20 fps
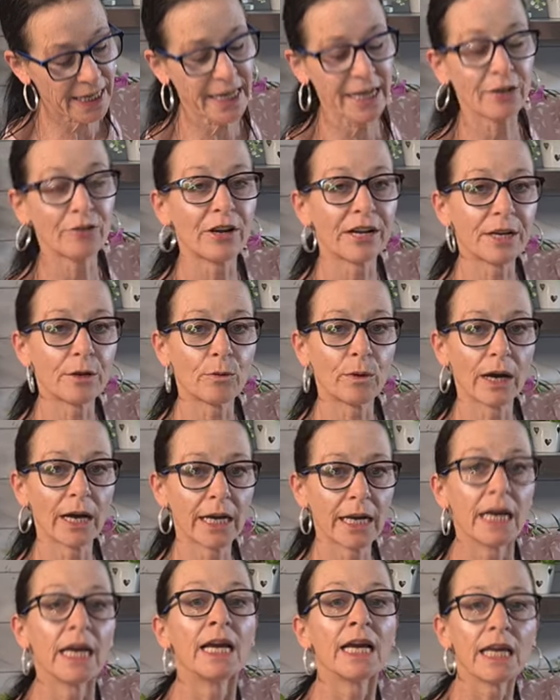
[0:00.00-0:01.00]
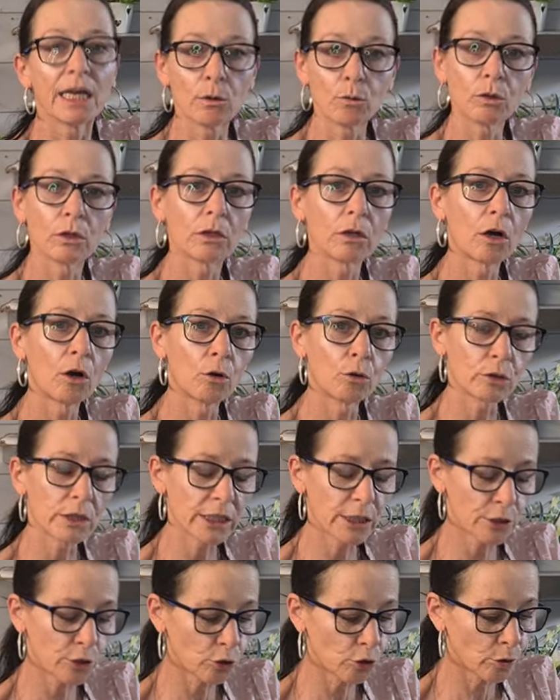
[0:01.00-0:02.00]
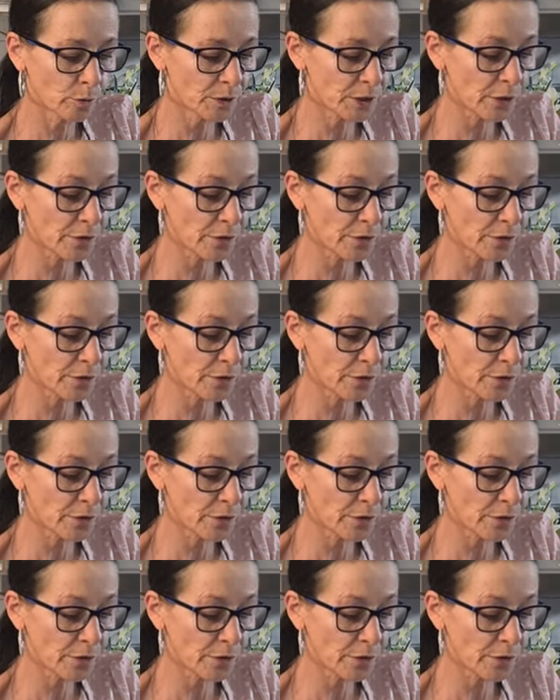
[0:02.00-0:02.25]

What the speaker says: are here anyway, it will hold it up,